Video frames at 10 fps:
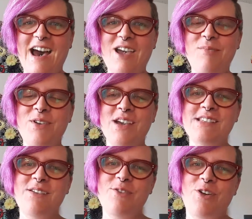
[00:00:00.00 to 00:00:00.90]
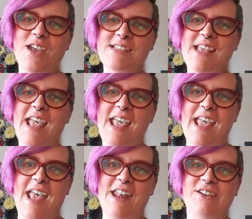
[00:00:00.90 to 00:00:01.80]
I hope you guys have a great
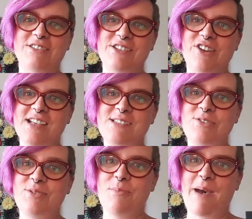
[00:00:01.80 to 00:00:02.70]
day, and I'll see you guys soon.